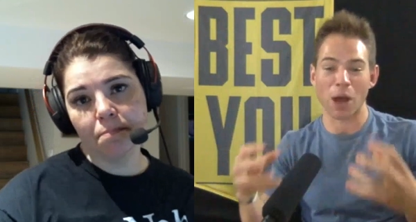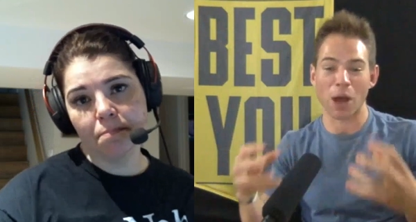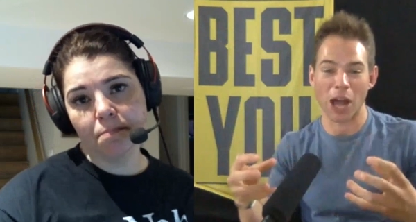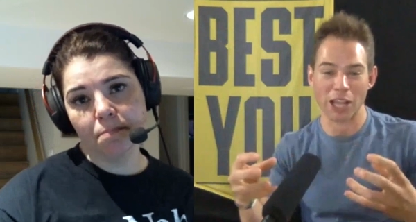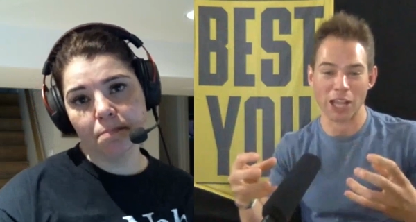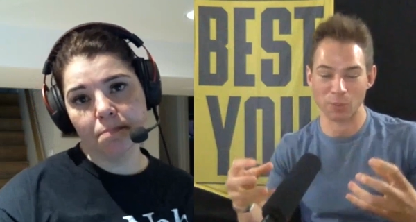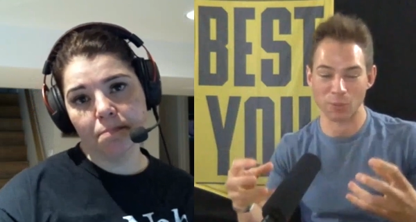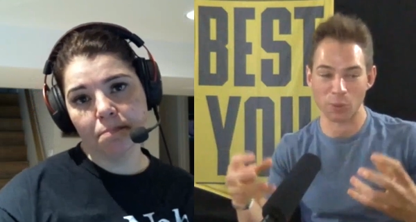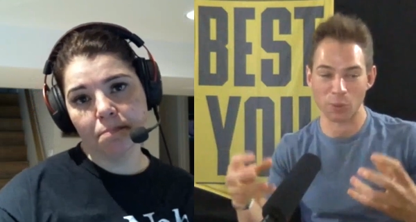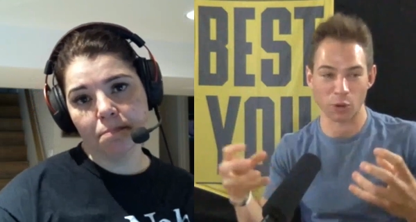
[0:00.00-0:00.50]

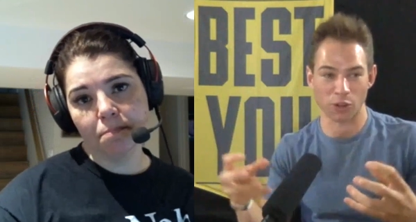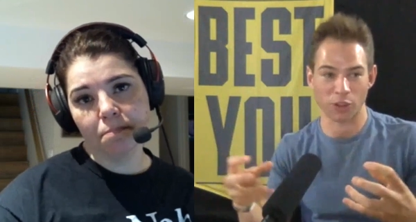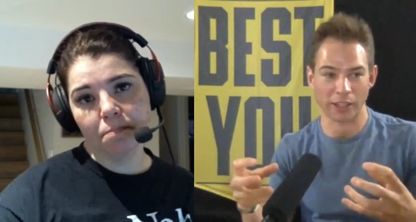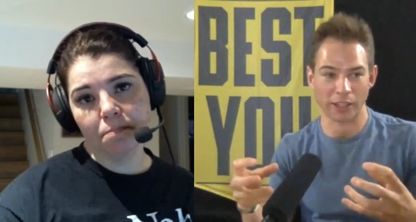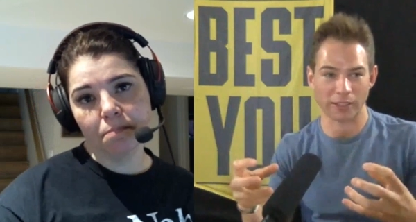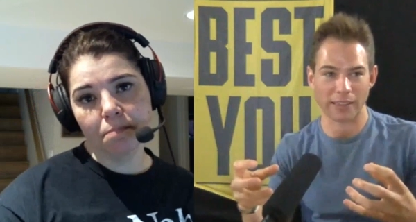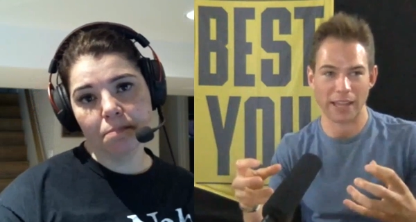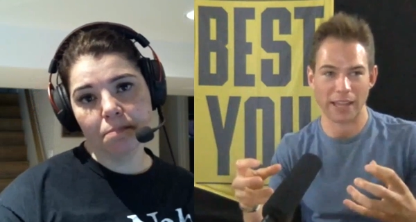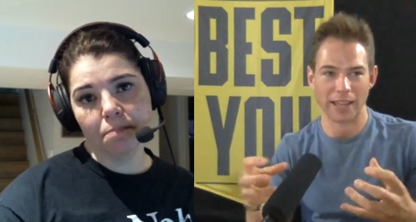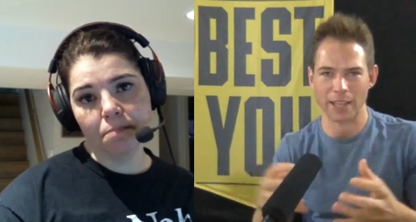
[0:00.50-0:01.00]
Speaker 1: impossible to
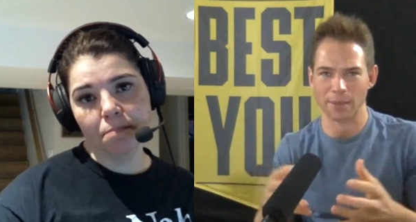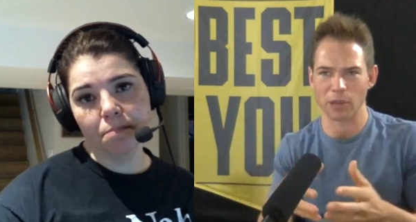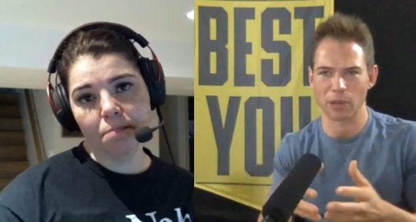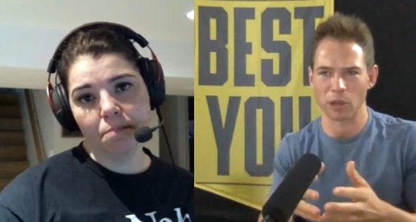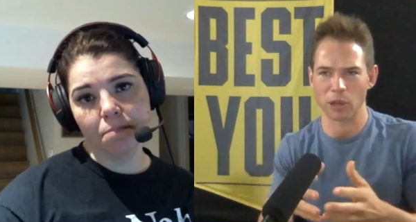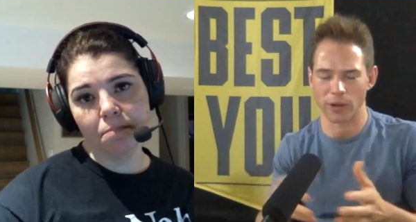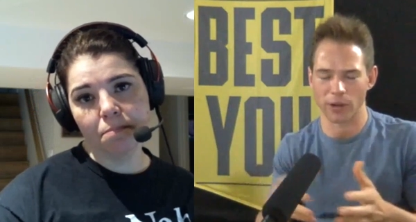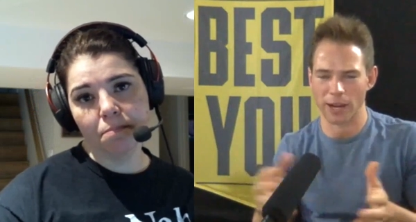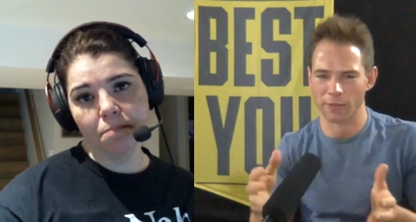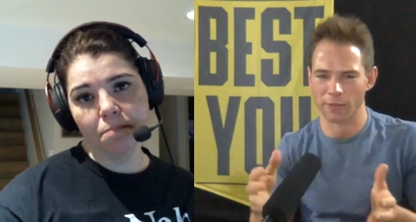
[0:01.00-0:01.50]
think that
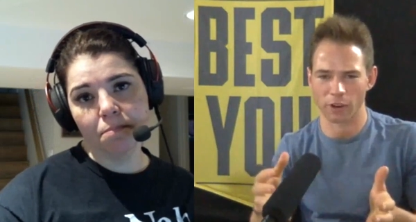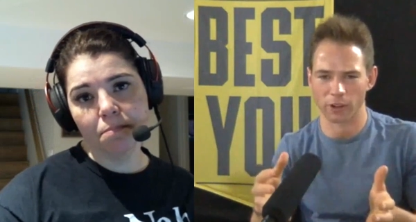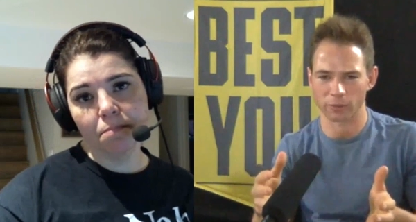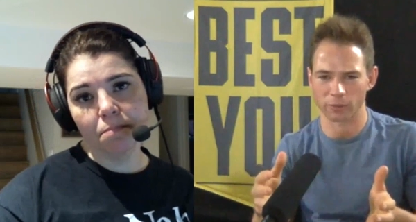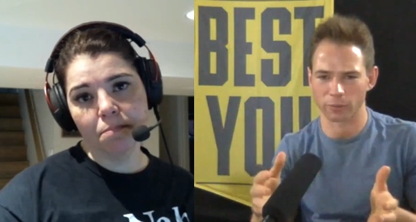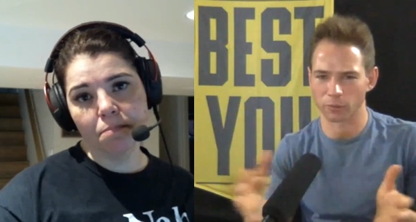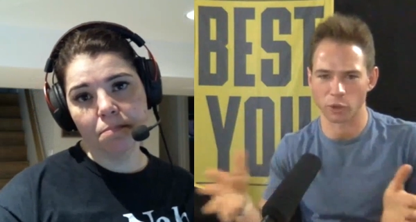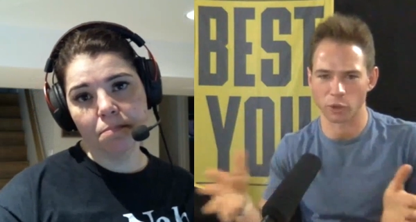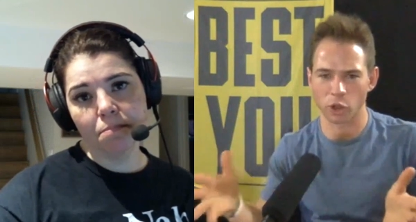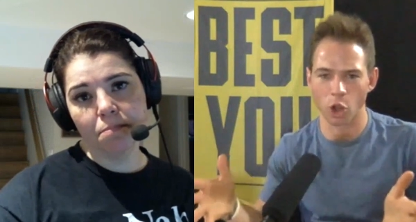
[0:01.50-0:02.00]
email would
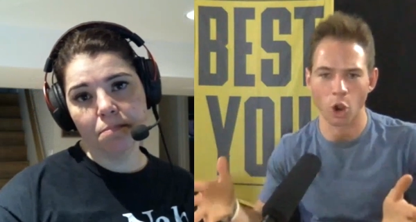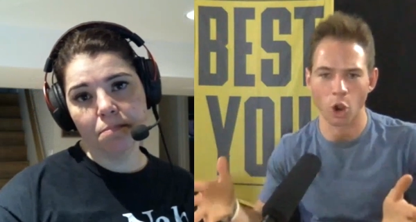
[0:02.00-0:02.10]
ever